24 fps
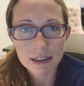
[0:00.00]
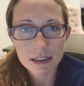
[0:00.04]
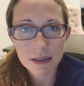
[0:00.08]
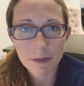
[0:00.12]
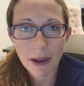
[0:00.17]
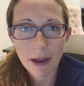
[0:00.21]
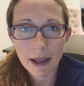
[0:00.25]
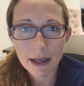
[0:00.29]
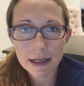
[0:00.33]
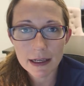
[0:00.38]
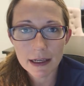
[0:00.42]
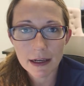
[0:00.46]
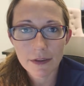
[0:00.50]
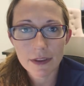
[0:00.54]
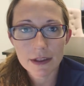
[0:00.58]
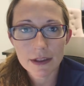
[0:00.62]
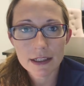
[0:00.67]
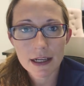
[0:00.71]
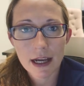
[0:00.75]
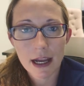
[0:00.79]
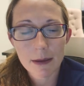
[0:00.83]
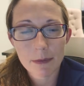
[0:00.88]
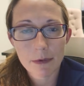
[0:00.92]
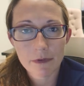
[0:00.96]
depending on the
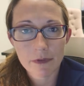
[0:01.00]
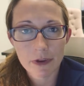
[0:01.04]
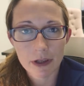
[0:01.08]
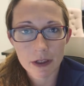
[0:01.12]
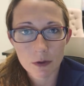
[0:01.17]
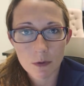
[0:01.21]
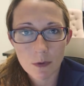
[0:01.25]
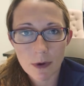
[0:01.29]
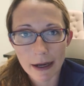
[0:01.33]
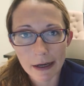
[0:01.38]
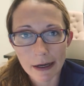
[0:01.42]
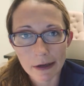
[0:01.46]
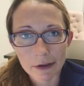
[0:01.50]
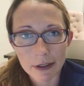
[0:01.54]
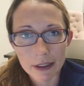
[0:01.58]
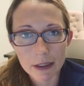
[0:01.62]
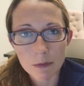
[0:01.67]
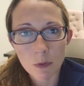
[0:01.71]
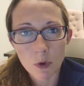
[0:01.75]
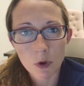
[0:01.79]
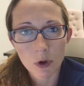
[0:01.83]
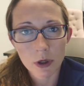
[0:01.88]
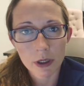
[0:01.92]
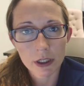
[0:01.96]
type of
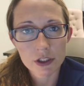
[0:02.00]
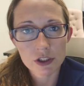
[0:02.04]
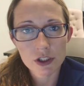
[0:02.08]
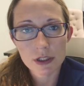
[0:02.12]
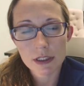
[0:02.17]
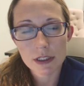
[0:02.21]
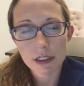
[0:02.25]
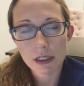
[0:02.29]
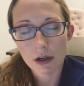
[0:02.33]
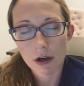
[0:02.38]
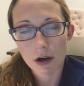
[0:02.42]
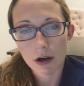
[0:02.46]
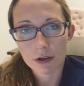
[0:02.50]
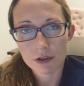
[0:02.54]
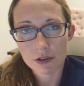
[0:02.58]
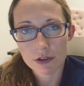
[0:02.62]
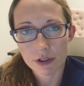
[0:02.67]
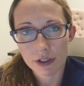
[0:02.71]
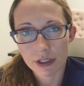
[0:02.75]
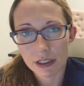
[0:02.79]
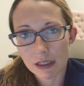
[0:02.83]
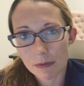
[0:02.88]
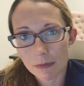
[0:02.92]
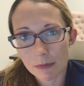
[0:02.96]
inquiry, mortgages and cars
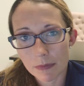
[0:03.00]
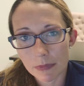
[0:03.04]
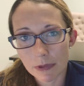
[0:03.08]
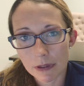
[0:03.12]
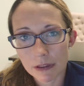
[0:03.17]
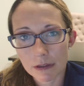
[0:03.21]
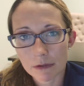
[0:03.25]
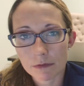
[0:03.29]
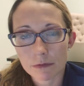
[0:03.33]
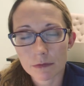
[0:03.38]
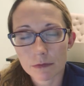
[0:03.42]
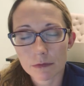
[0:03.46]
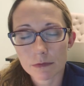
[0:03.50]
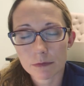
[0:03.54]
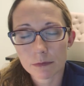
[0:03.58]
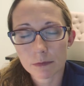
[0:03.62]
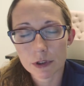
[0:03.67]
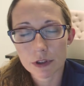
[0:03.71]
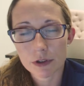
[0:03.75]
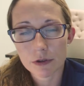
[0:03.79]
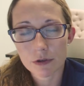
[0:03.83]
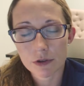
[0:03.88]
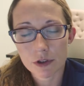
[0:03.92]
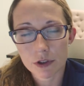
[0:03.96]
are going to
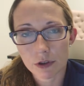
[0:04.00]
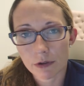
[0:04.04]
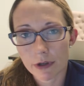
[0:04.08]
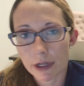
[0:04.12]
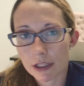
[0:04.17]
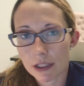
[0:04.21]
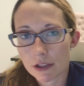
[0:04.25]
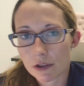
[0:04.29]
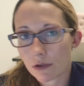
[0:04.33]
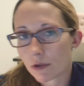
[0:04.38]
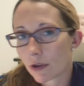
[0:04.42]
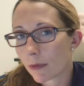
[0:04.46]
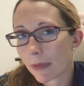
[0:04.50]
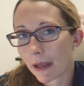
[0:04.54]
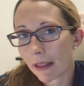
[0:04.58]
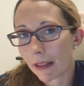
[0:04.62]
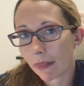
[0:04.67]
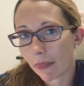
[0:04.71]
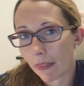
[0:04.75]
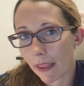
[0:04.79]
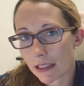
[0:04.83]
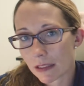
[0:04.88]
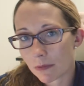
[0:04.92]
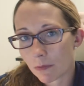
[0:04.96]
reduce your credit score by
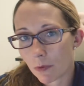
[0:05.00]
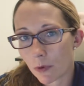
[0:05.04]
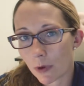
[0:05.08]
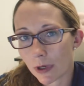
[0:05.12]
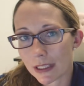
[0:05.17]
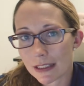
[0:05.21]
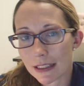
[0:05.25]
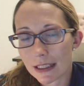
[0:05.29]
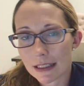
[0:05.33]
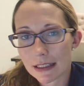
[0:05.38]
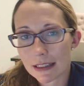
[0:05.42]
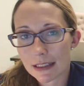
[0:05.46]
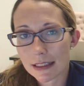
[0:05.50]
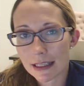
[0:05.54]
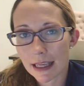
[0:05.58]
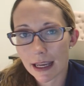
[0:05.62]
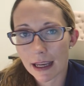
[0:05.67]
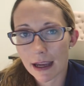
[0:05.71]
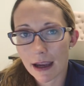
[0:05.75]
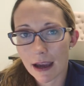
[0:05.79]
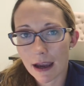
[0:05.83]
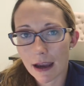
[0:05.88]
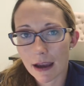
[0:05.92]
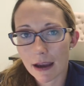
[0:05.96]
less points than,
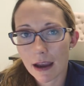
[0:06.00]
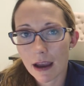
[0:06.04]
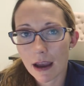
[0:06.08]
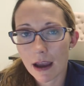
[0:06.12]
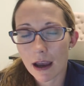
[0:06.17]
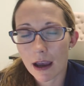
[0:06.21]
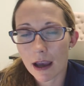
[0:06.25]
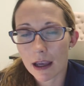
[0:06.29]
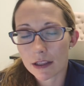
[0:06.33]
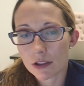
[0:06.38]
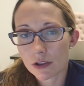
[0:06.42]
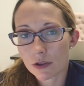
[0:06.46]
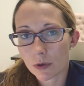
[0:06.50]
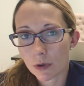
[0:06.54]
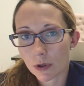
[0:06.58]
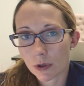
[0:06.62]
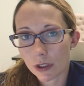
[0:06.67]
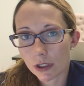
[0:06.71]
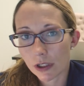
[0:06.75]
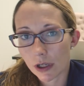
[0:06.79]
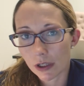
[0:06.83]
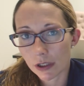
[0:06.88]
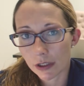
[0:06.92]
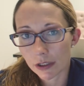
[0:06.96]
say, a
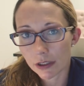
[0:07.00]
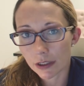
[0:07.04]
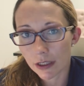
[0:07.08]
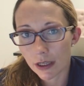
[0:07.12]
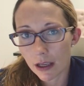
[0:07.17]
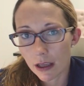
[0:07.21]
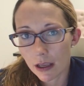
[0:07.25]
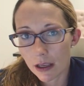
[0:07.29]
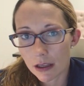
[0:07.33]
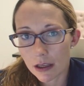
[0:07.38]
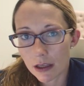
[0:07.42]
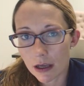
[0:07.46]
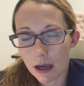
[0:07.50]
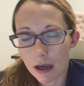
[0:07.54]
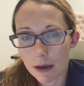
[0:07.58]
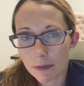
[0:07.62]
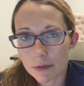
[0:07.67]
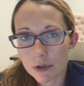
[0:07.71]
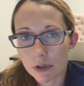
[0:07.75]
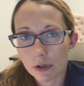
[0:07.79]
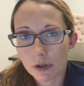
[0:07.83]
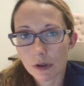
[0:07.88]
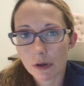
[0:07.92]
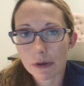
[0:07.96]
store card.
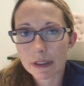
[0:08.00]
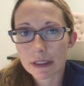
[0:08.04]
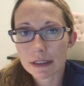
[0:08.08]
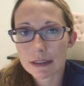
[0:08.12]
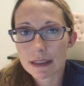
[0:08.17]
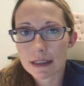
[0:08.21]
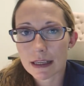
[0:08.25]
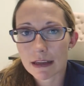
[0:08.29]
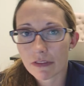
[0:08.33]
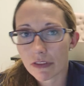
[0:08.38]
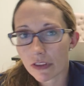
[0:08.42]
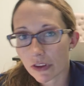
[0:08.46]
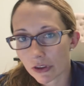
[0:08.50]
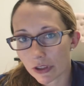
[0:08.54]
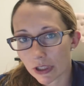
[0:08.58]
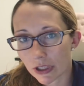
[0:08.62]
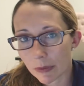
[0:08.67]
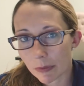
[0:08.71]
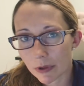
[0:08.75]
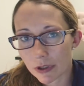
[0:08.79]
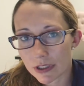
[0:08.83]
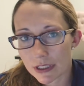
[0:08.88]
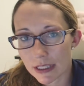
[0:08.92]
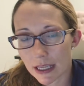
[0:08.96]
So going to save
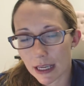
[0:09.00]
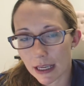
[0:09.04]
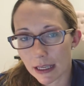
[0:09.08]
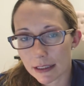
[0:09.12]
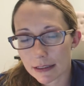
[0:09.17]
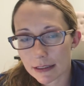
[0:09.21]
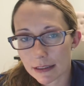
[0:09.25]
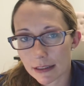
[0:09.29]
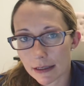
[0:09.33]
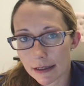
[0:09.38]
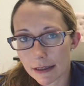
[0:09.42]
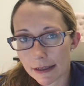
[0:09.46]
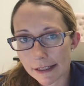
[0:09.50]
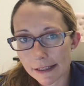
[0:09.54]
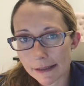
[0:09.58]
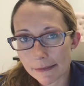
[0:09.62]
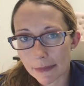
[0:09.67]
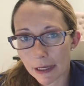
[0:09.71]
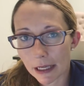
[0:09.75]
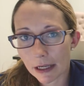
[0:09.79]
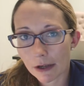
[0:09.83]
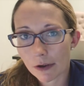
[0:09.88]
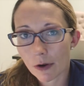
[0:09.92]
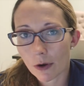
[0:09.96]
30%
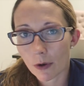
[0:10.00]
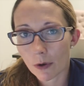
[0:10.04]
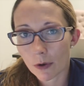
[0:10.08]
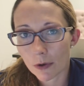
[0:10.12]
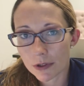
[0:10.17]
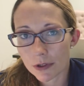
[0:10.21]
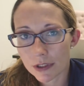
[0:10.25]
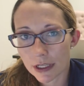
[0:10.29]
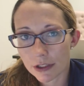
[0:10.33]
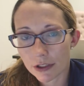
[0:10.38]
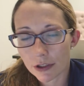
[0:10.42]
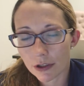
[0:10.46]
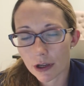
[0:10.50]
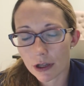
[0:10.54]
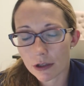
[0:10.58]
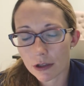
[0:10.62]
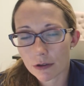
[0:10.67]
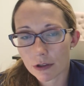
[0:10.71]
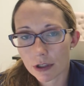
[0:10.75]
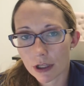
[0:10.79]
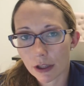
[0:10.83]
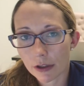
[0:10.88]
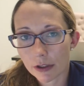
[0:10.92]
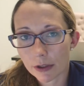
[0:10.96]
at Kohl's on your
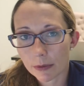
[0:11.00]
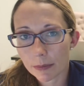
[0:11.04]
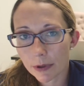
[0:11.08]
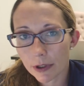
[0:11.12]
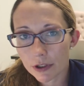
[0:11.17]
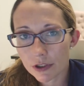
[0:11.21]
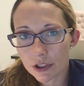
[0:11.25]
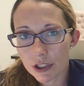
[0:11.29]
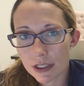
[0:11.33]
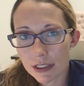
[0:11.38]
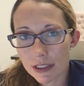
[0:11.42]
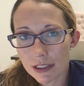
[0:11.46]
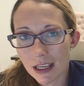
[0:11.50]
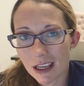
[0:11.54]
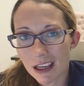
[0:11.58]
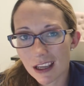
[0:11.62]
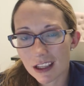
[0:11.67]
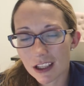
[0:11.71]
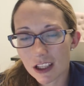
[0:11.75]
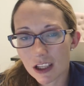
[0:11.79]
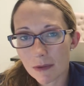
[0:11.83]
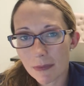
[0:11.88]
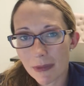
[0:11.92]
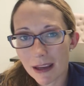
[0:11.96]
$100 purchase,
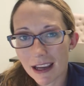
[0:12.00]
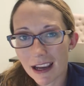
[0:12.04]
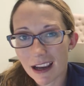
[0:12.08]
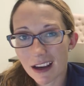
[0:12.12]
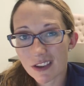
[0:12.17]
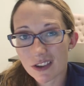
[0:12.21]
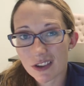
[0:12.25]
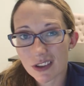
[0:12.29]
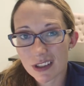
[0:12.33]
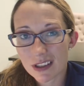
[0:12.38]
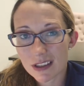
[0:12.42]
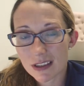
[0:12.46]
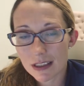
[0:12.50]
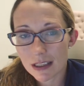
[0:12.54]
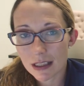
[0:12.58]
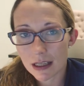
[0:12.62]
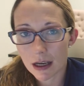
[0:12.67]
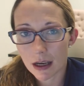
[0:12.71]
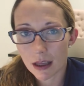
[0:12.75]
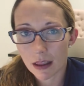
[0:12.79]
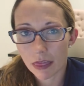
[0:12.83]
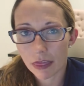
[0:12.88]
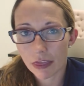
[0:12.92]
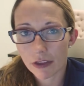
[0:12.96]
you may actually
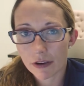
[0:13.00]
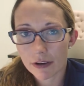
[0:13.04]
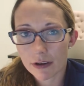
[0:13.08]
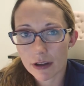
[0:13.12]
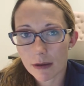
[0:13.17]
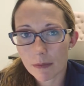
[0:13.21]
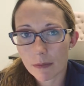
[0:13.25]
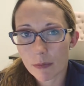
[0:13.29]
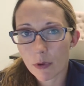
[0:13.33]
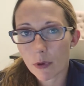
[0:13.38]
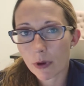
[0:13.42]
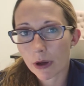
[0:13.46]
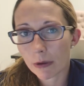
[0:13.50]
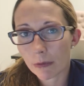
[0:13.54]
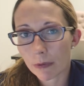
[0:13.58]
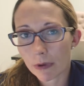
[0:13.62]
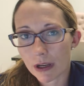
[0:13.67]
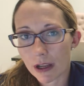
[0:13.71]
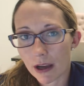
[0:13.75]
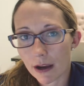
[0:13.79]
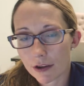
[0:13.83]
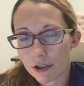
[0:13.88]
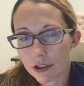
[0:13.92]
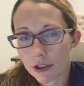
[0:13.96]
see a 30-point
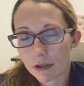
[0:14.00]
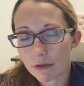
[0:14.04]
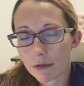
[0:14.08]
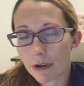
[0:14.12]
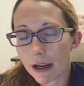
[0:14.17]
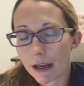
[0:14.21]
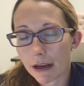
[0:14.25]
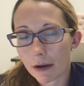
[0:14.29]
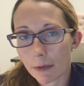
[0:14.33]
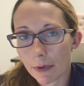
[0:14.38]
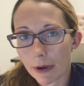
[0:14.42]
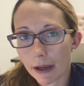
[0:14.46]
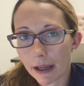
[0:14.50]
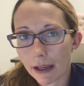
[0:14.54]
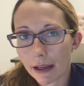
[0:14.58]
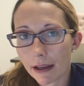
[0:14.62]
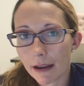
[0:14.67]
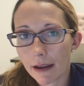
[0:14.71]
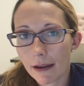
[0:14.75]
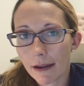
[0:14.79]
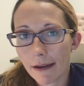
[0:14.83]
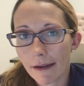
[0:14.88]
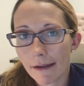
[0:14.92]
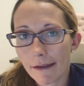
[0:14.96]
reduction right away